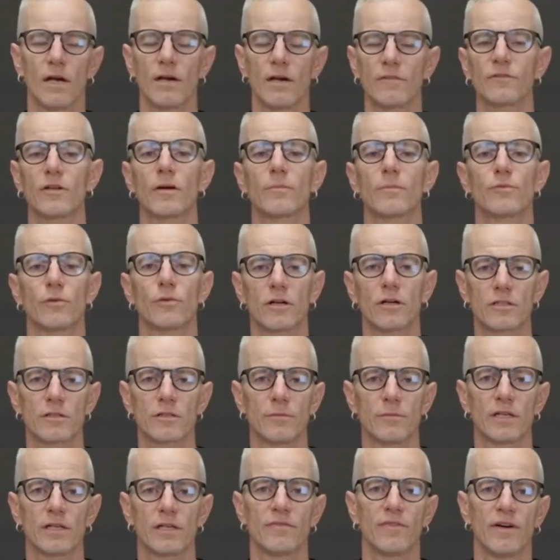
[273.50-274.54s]
Let's try to
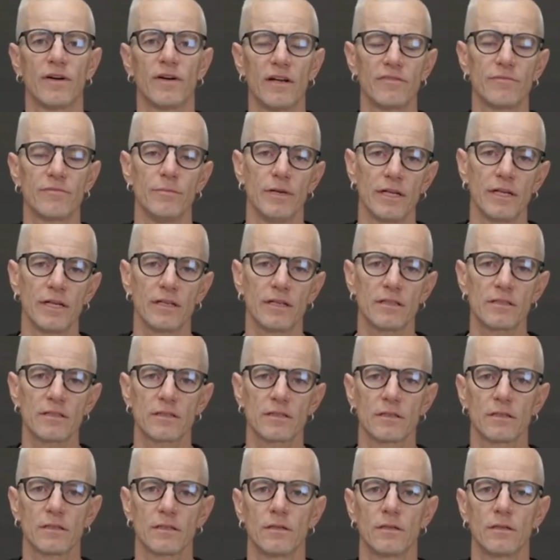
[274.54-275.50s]
skip ahead a little bit